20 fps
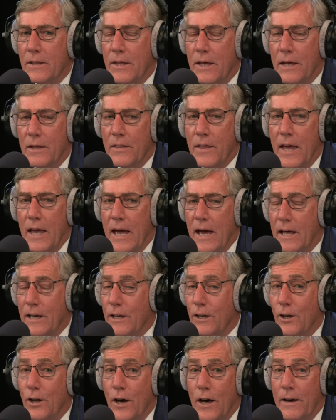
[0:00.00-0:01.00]
They, they
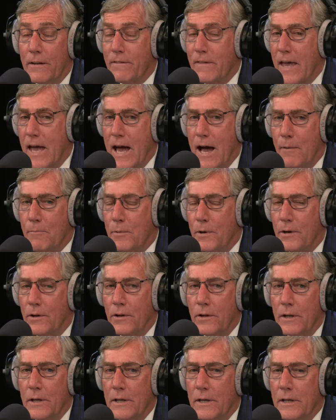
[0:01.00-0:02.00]
had a lot of
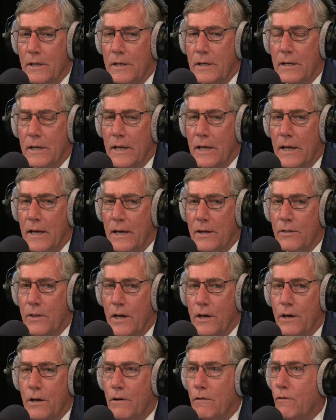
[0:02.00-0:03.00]
capital, and
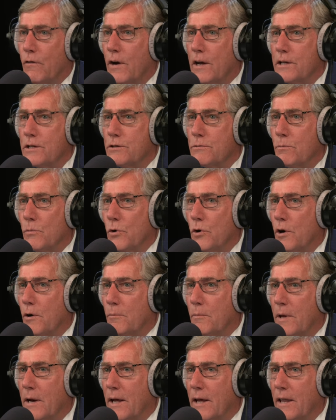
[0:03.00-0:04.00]
they could have raised
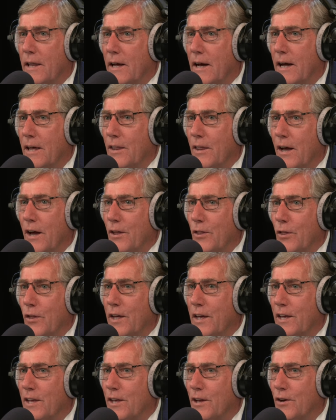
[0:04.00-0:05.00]
more. But I, I, I
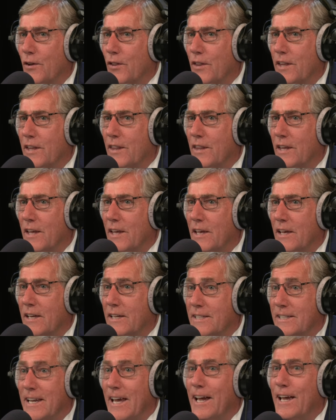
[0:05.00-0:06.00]
think, you know, that
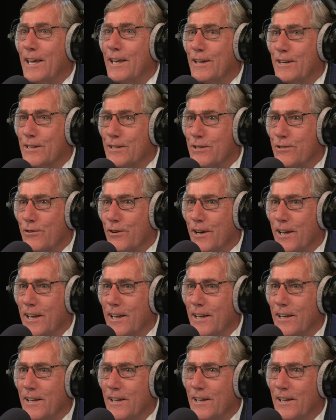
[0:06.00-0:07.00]
the tech
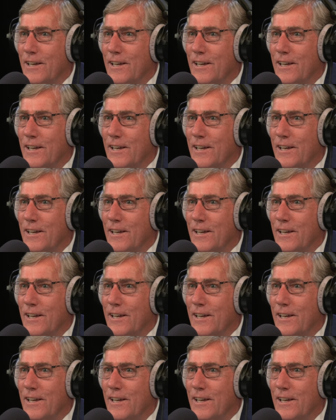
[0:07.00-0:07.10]
industry